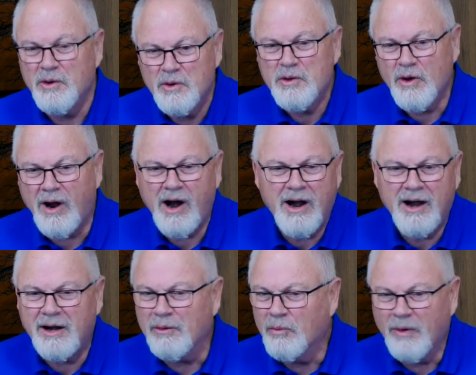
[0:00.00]
who you
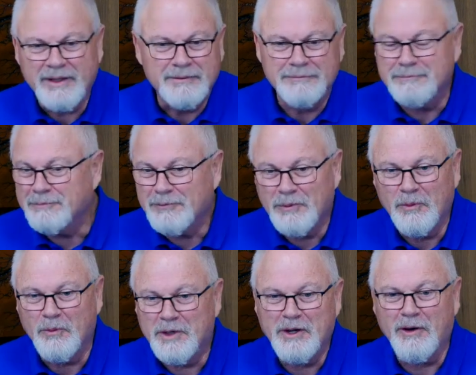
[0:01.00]
are, what
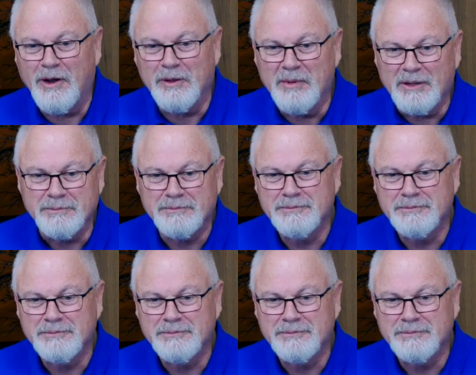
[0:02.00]
you're all about.